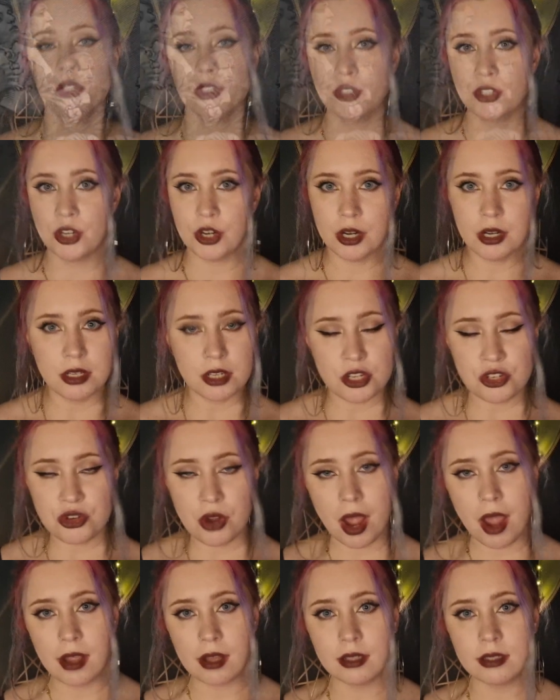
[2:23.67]
During the
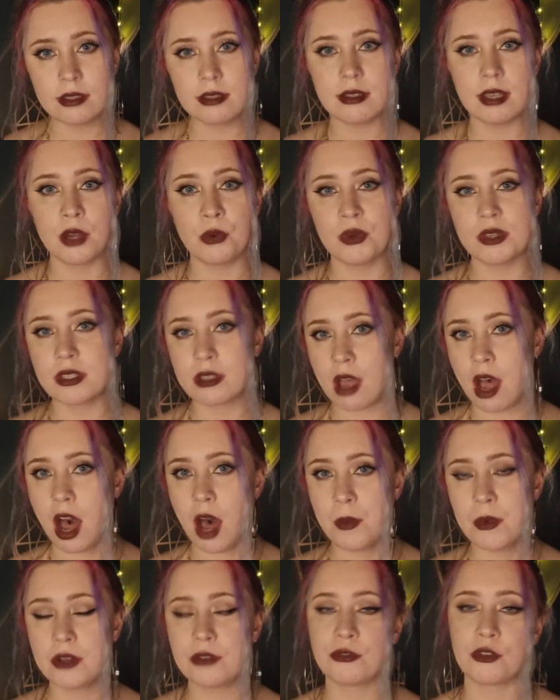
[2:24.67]
trials, it was
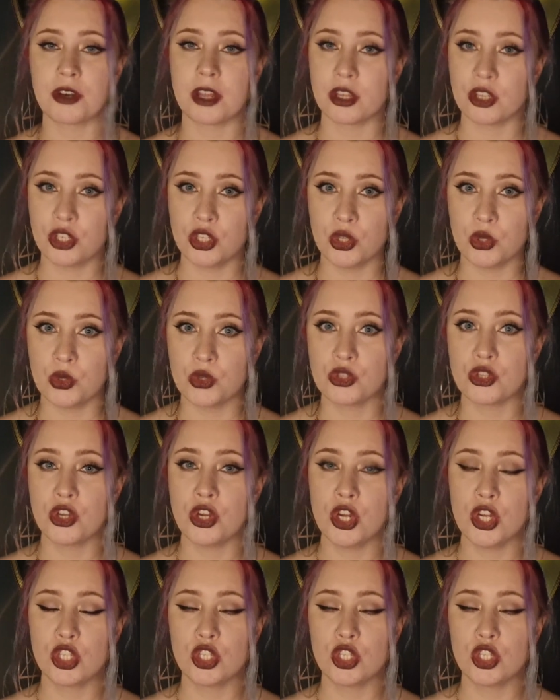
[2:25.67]
common for the accused